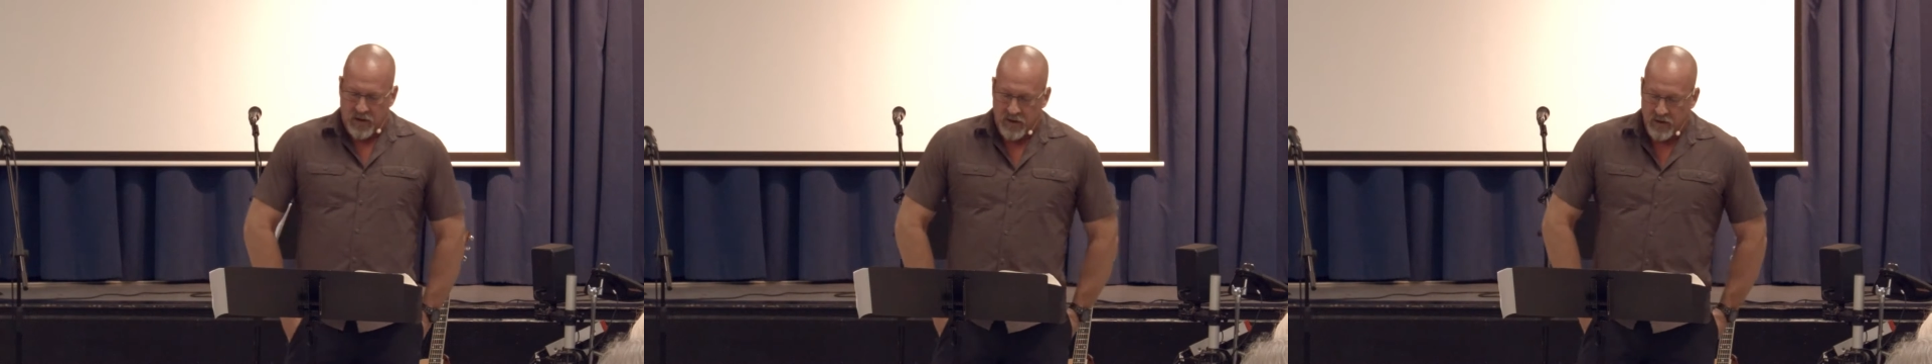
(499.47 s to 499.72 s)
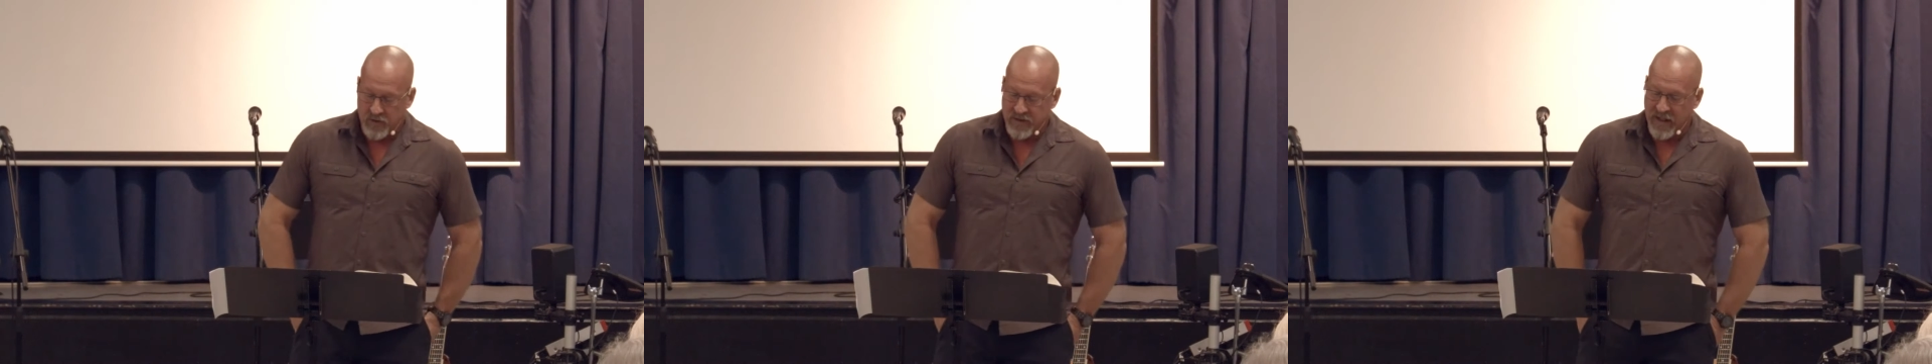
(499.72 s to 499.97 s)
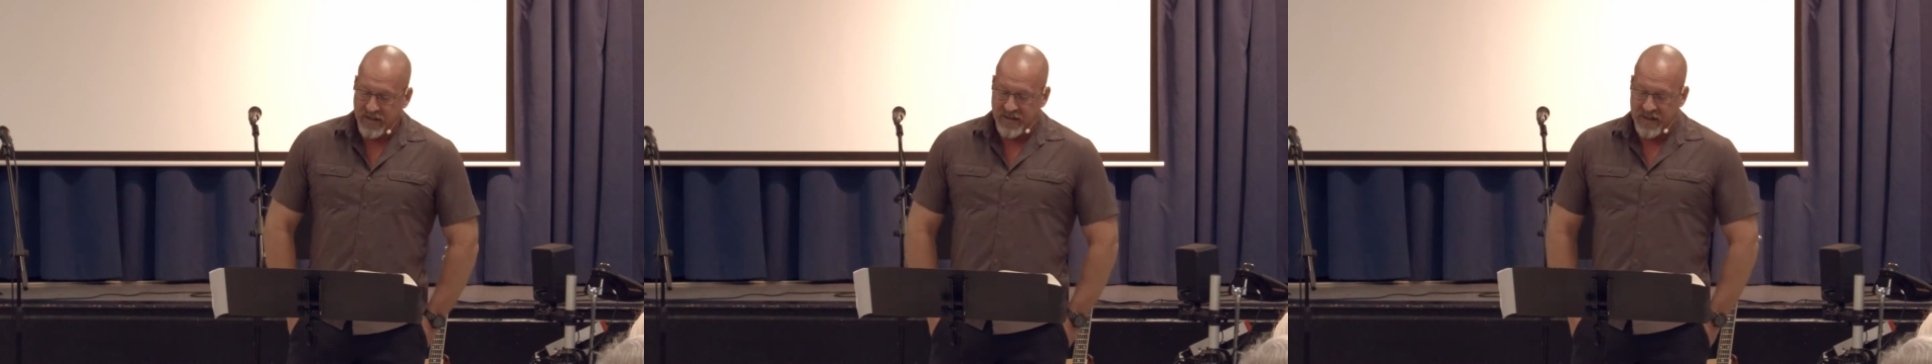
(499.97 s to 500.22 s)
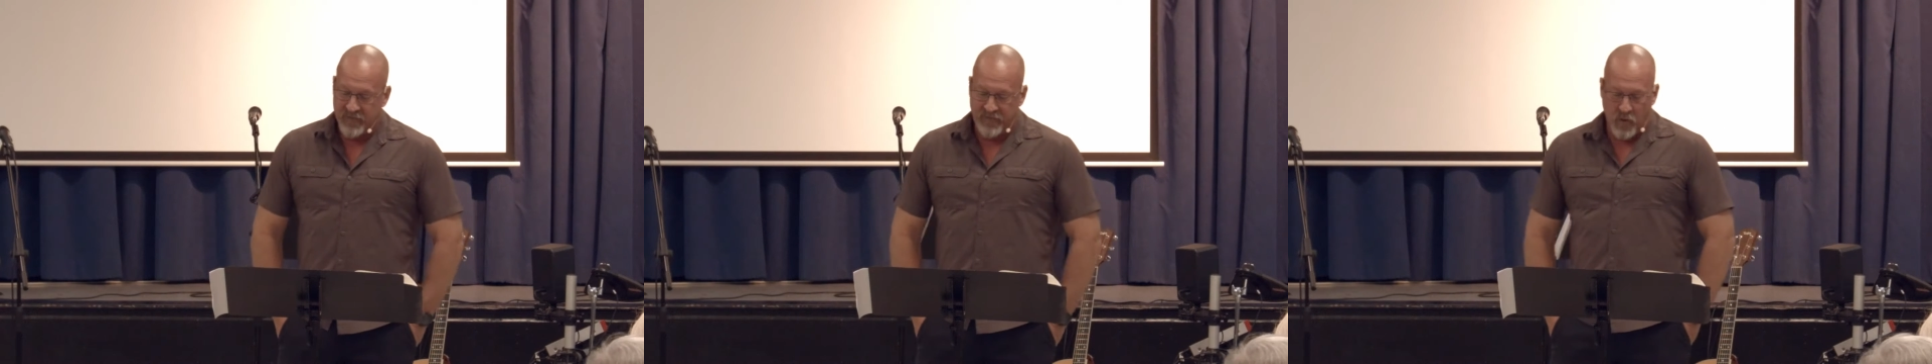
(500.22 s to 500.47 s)
Luke
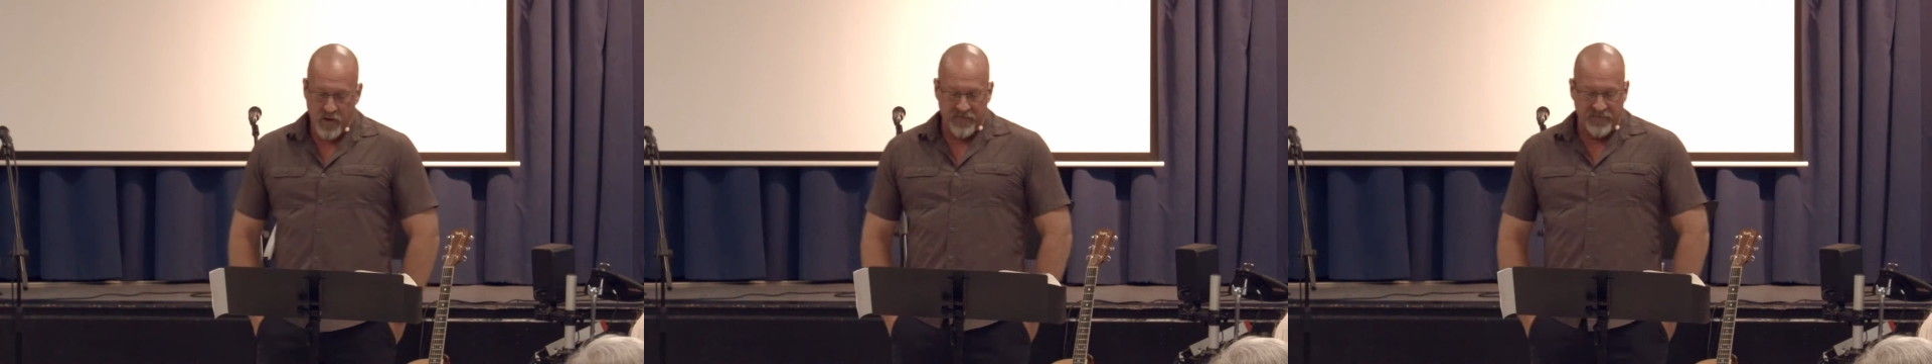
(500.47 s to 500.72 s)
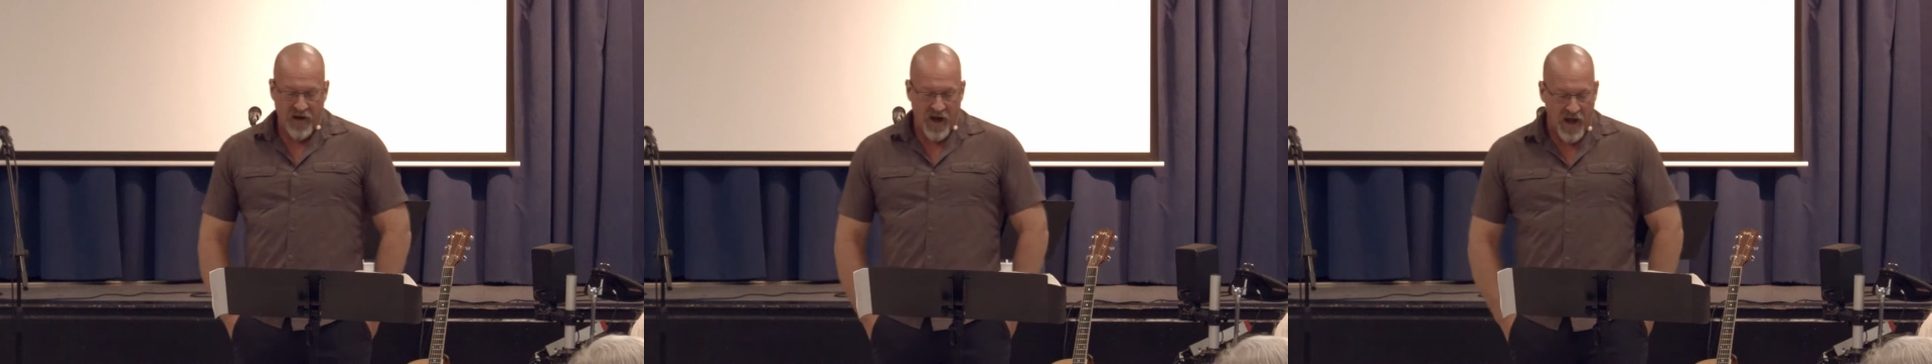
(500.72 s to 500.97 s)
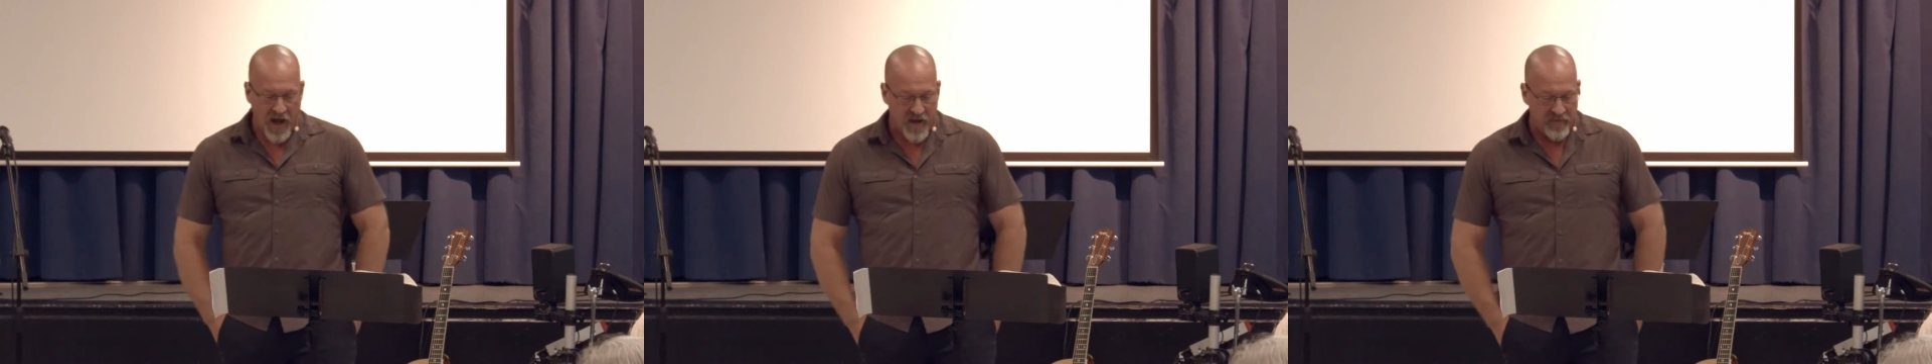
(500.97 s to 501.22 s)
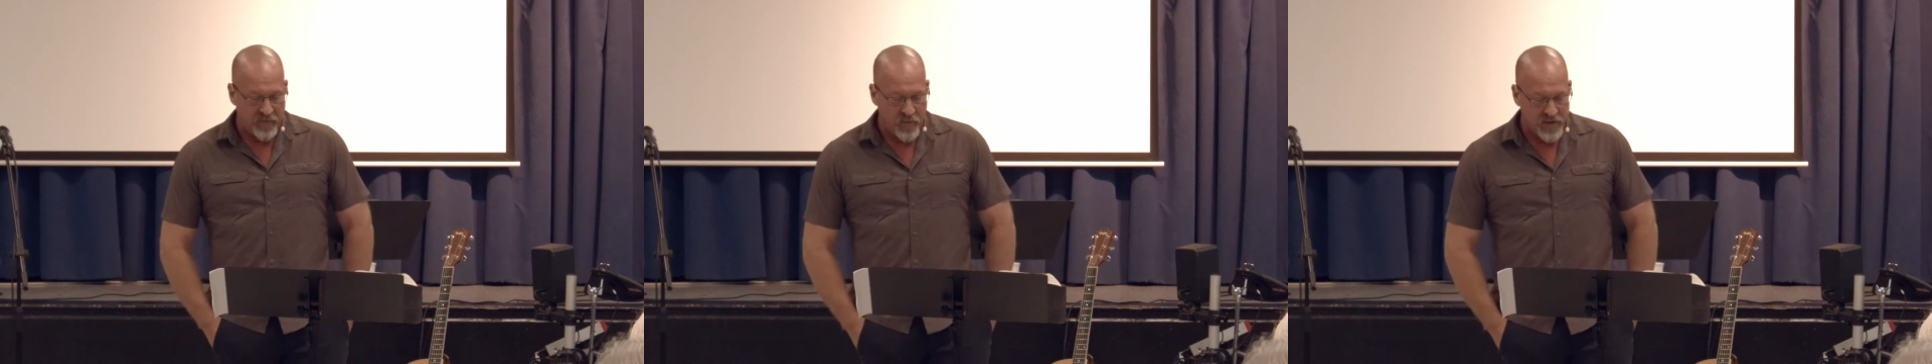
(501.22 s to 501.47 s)

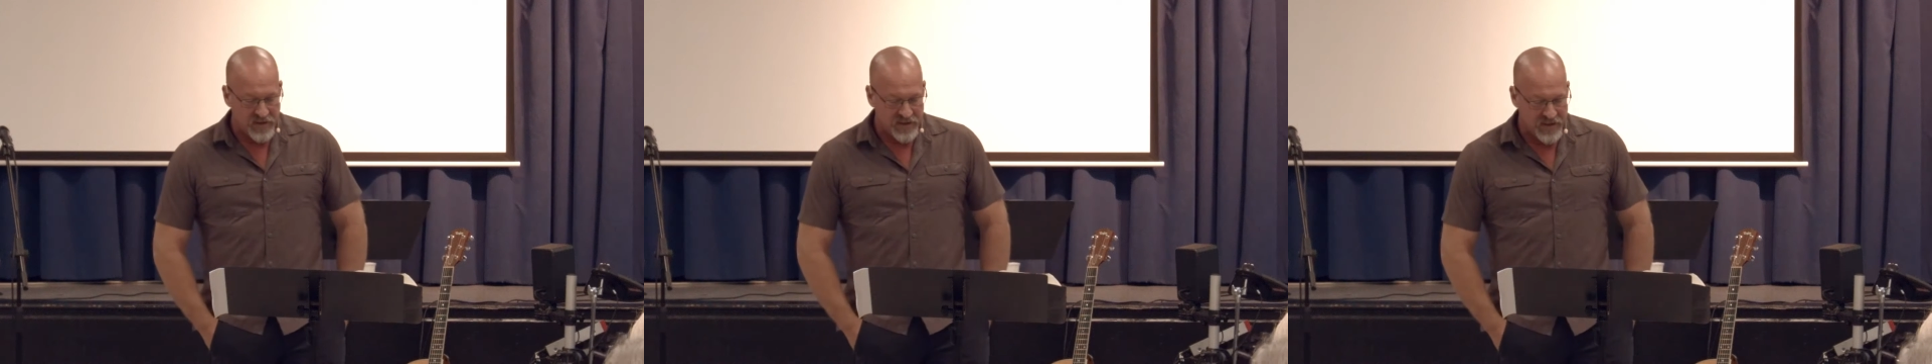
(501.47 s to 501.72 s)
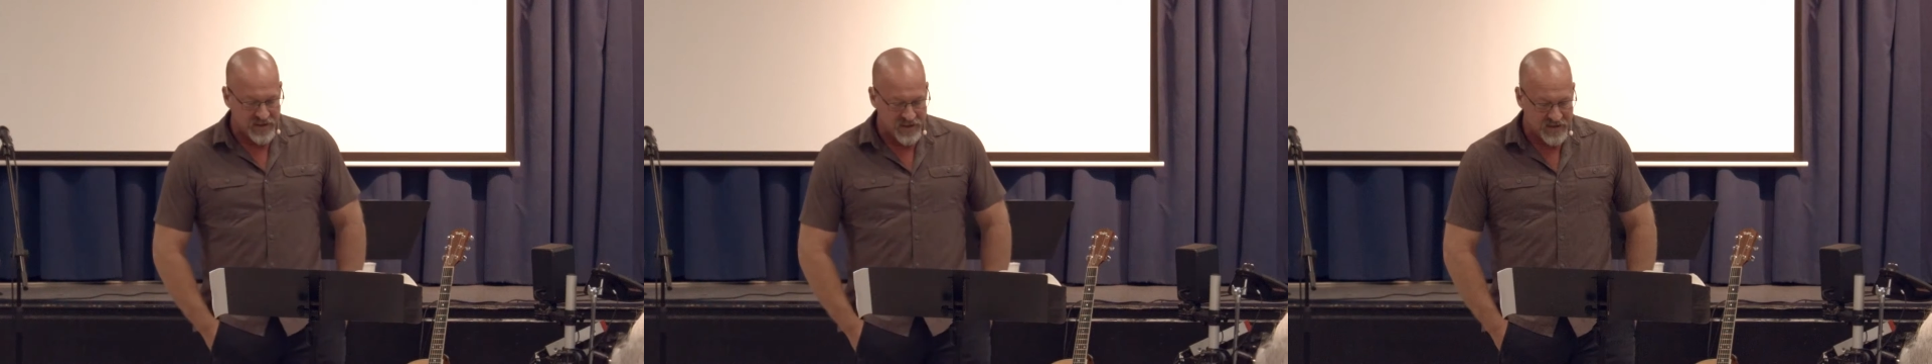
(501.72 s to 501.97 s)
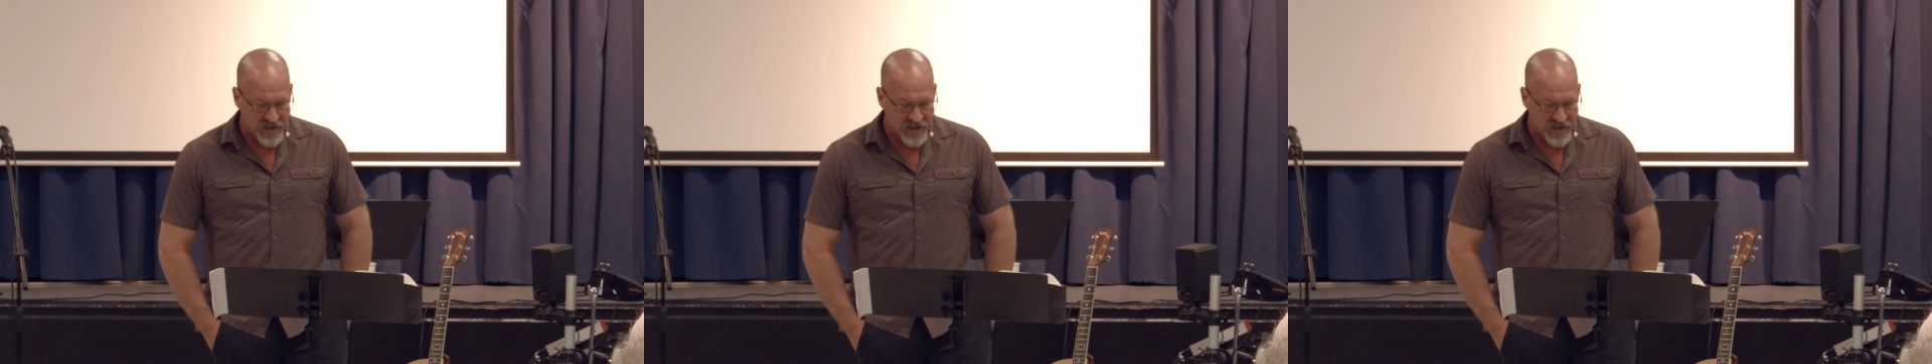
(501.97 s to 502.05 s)
19:45 when Jesus